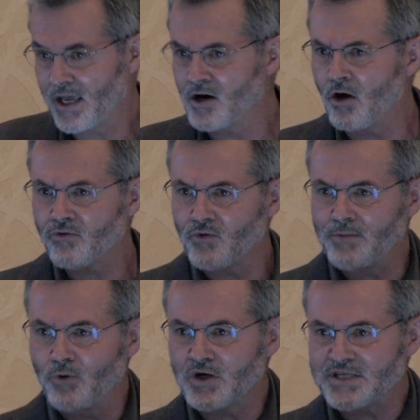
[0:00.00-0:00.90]
And all 3
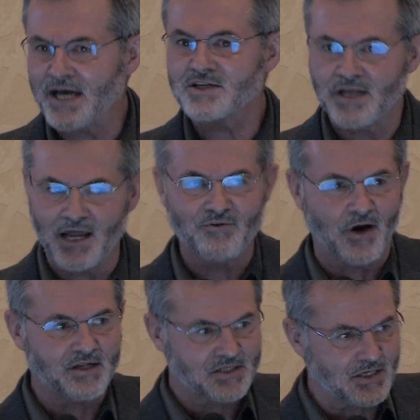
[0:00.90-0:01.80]
books actually have
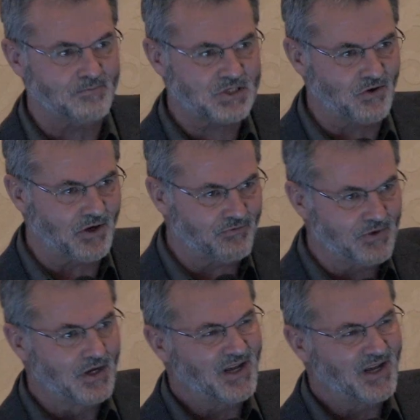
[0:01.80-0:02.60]
gotten some sort of,